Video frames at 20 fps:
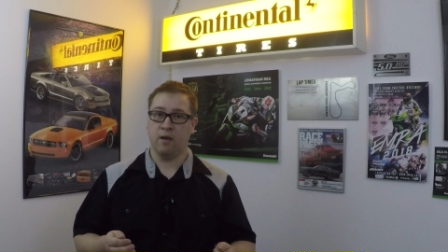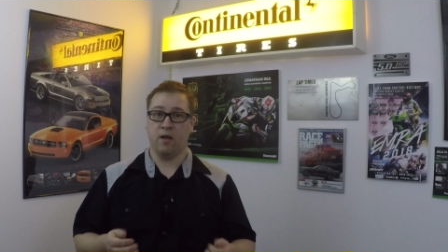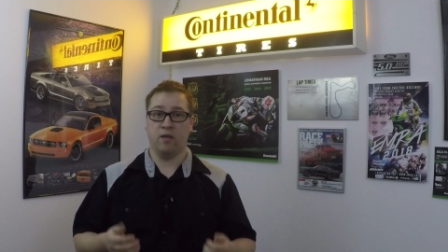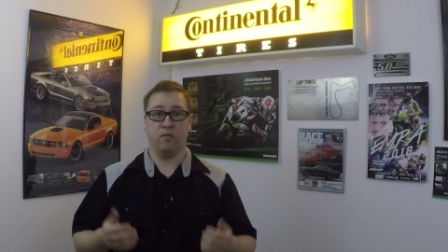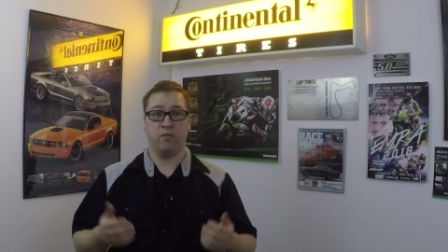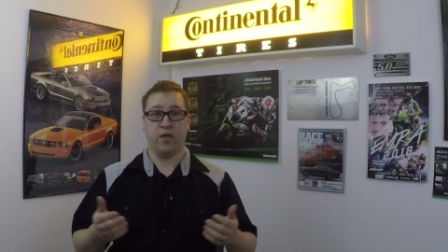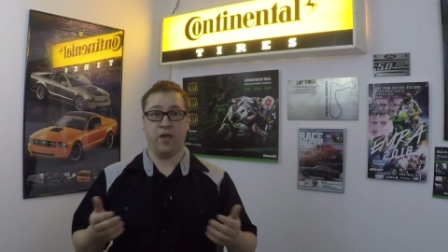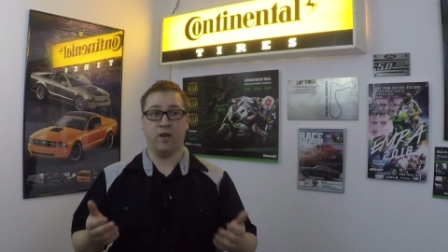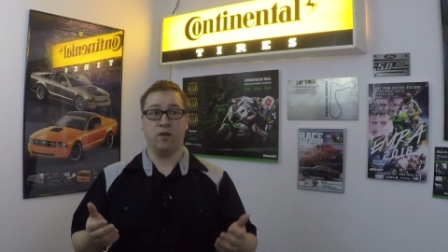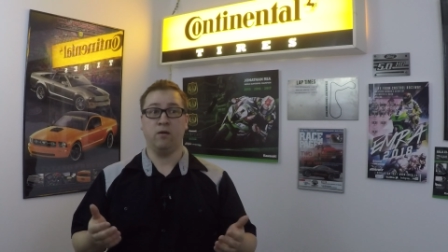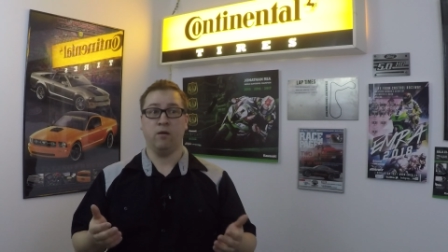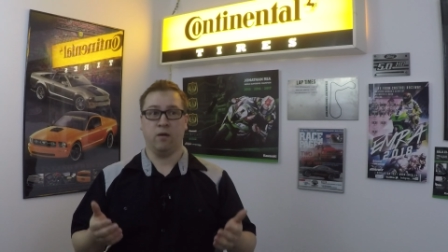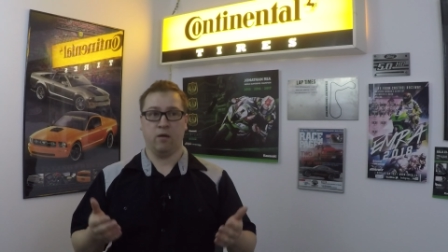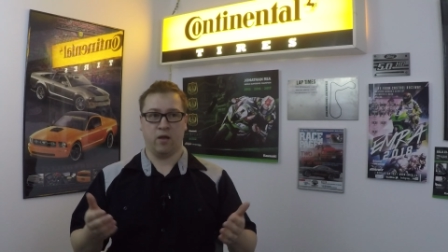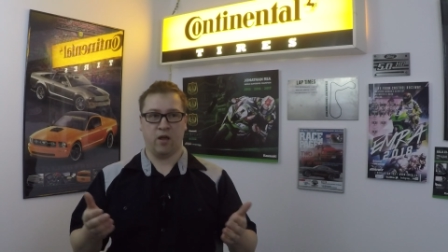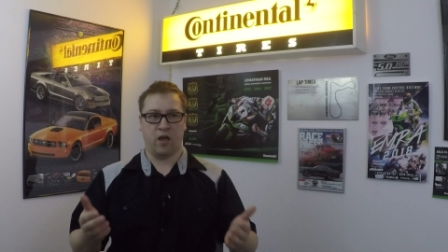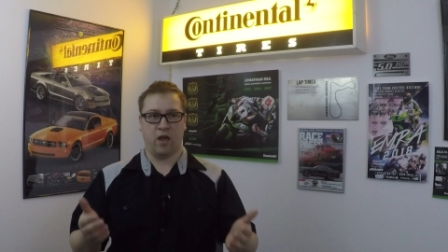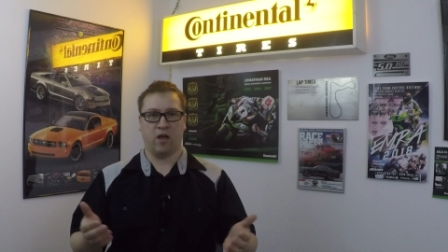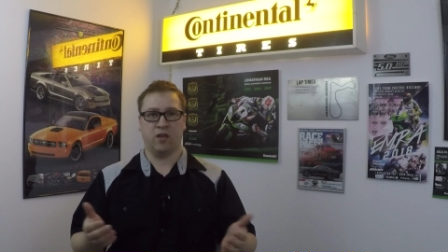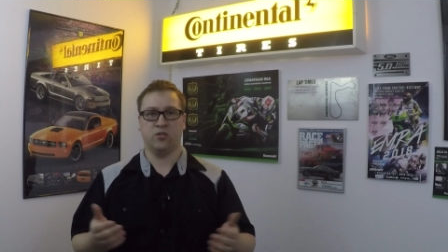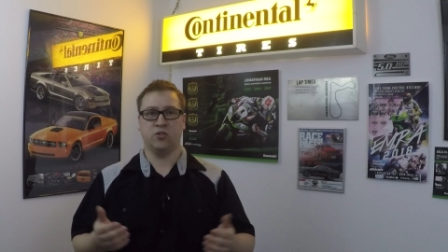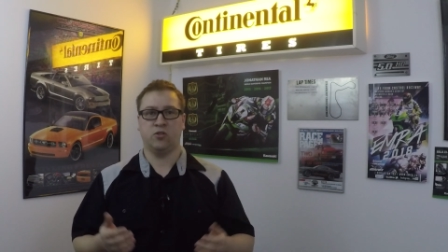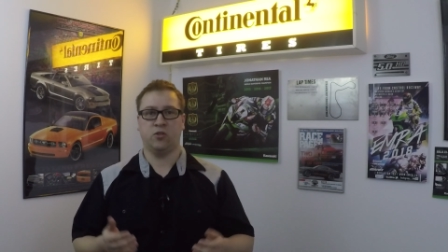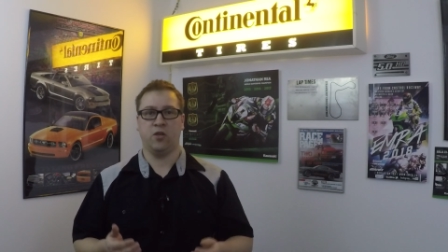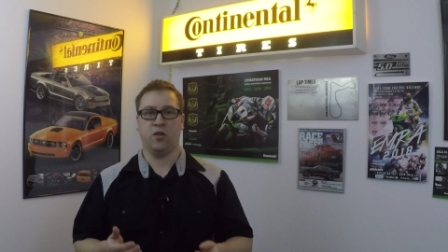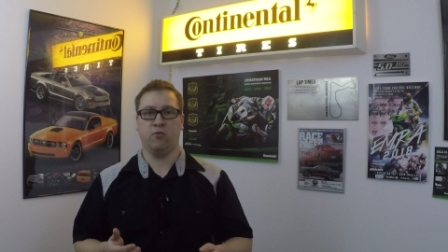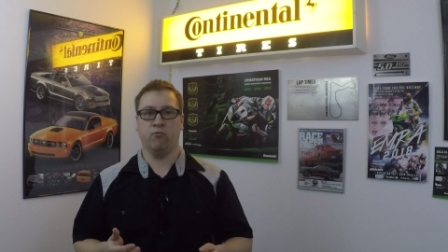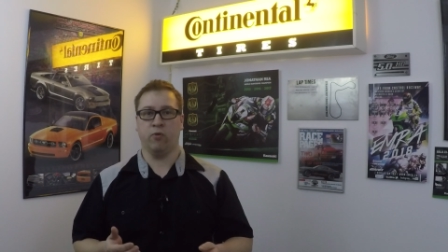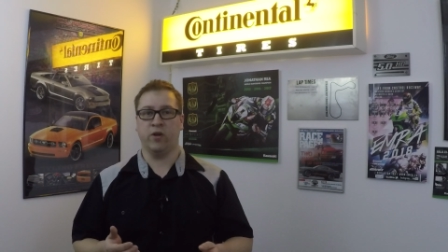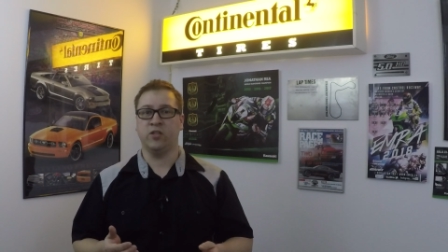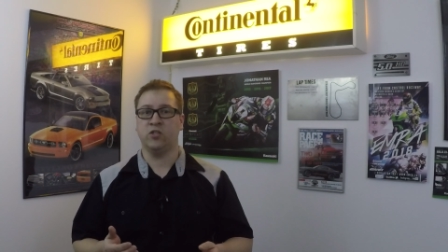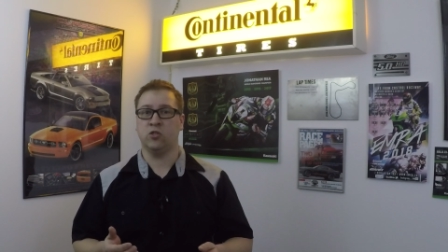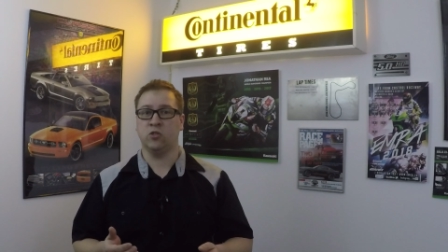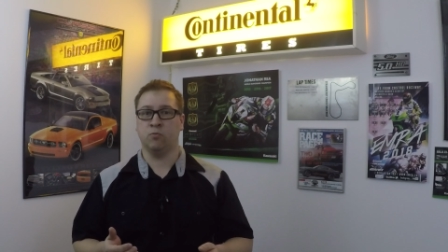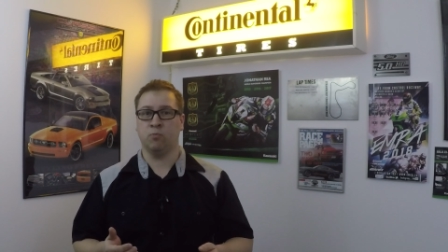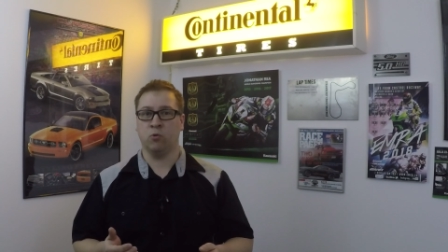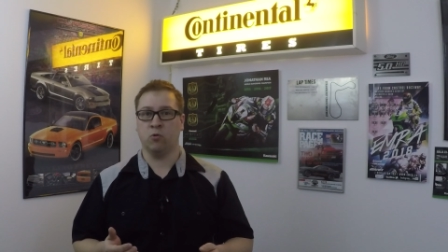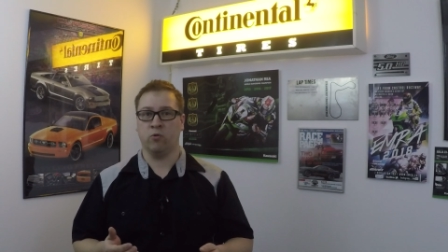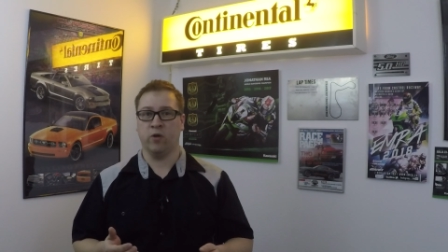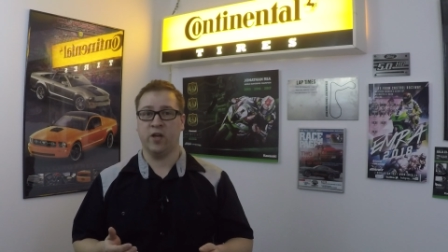and then as the races
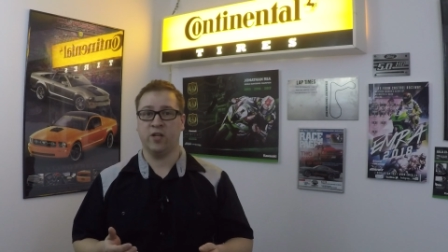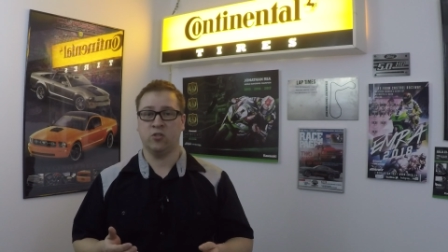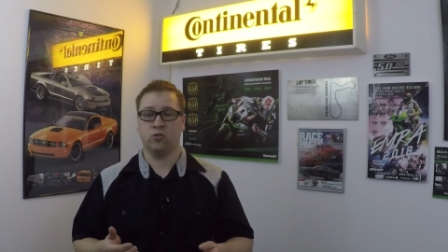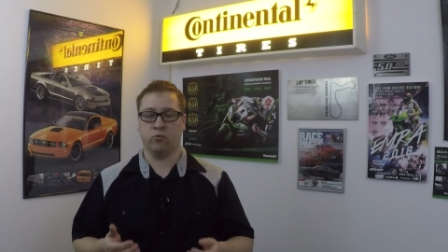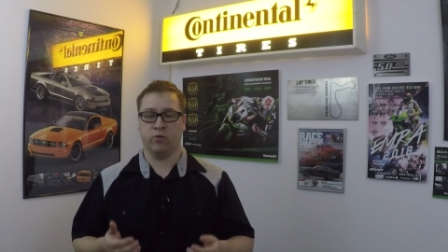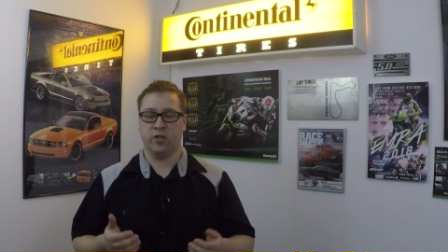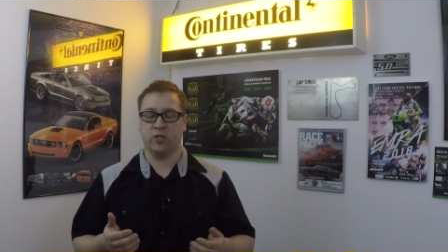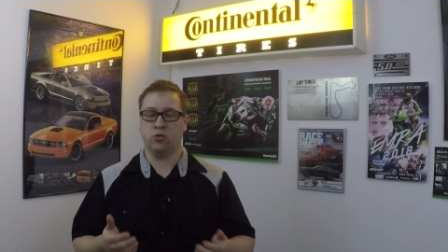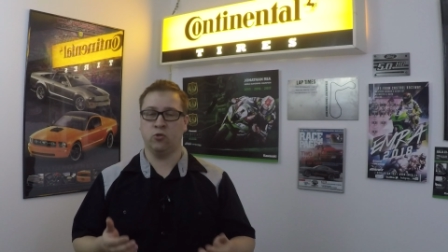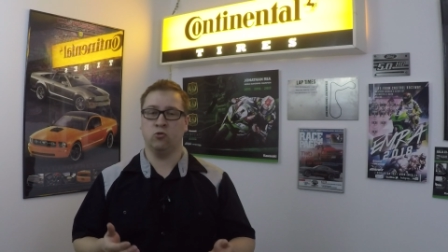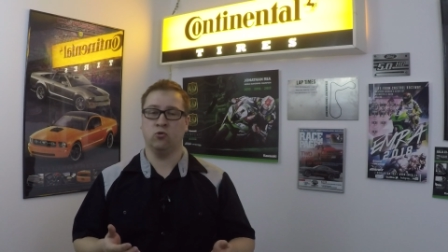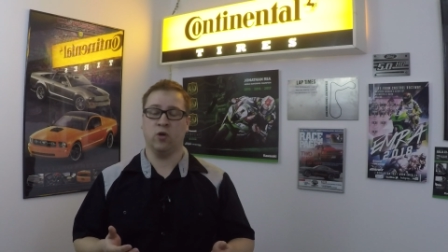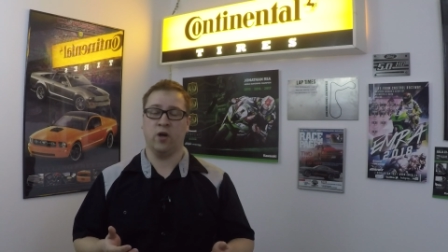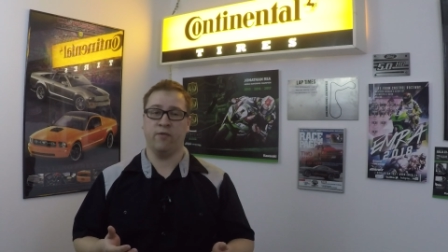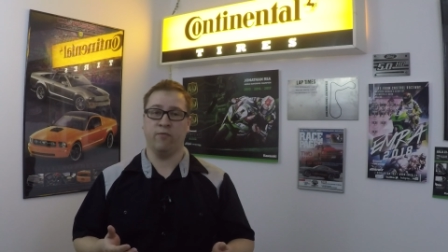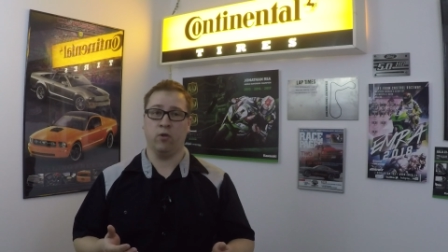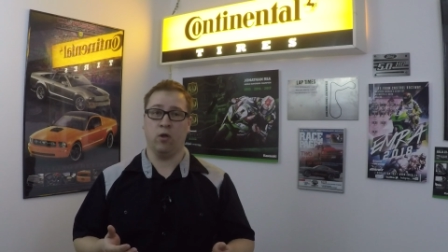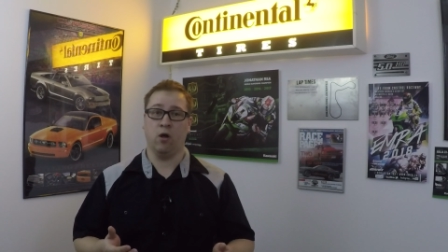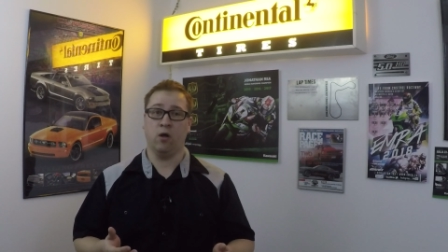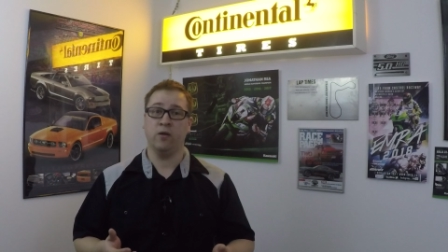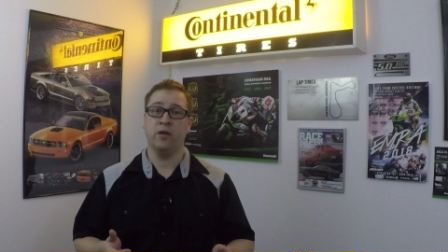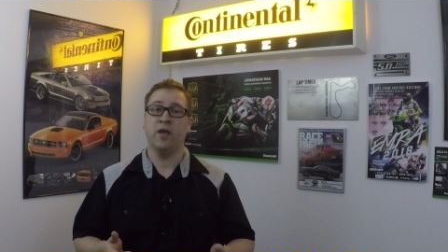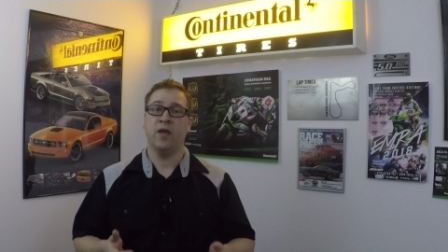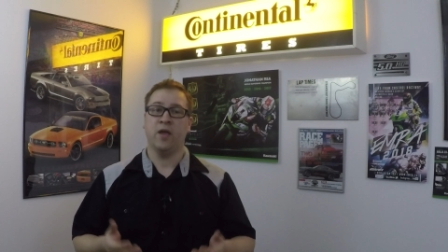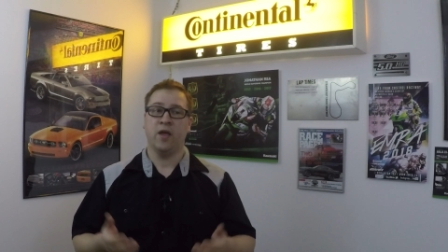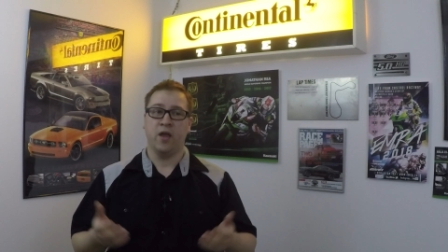progress or as you drive along,